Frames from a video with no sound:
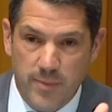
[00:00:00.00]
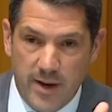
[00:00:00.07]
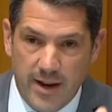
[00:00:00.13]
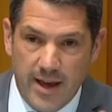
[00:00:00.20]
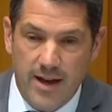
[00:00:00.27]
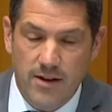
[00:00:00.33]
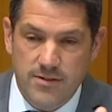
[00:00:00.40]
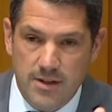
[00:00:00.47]
about
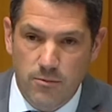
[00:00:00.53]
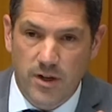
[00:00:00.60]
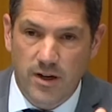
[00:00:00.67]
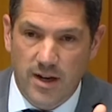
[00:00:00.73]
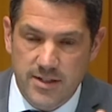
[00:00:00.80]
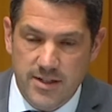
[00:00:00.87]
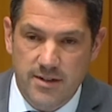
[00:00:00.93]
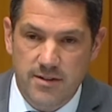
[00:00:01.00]
how someone
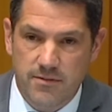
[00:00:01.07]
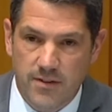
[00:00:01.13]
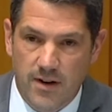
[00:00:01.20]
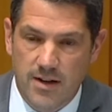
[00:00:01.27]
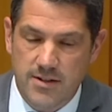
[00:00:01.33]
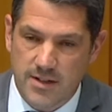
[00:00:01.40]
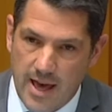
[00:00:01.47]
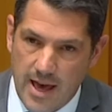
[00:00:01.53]

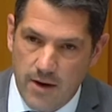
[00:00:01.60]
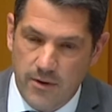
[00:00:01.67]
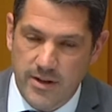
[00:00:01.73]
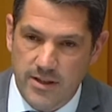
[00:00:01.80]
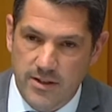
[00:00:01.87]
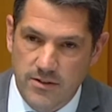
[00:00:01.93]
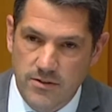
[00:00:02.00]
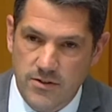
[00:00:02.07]
identifies and how it
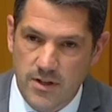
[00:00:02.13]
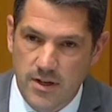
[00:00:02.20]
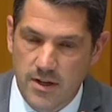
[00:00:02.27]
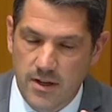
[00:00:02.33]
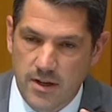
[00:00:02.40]
is